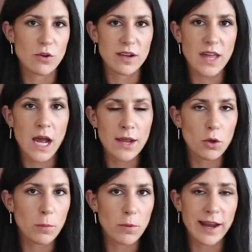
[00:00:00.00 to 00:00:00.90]
a trick that I
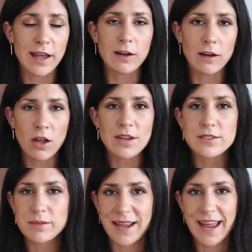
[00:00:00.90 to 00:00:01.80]
incorporate a lot
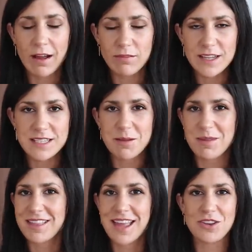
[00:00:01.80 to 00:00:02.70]
into my outfit,
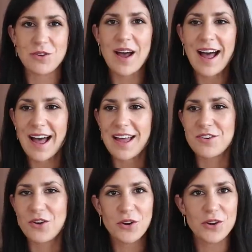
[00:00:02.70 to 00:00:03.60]
something that you
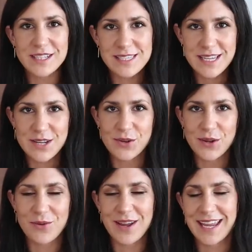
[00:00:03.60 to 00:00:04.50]
are not going to see
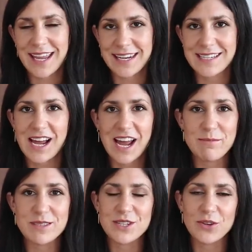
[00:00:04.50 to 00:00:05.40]
going away
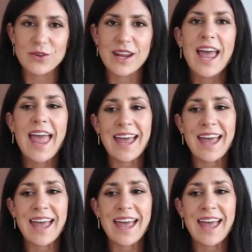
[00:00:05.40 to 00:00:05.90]
anytime soon.